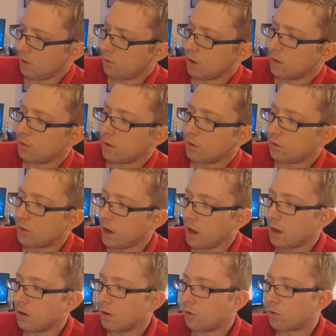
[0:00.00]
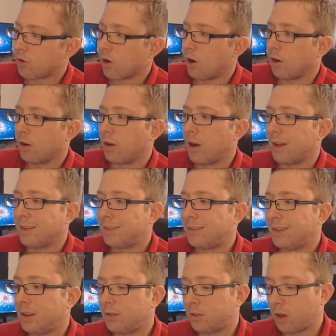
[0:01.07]
it says stand stronger,
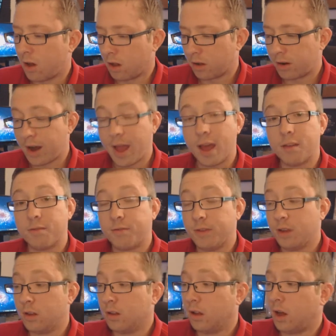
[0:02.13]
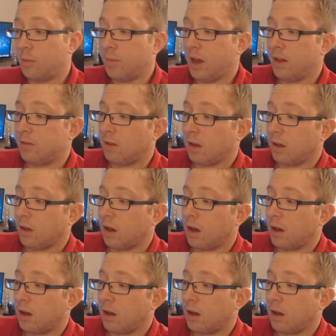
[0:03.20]
sit taller, and feel amazing.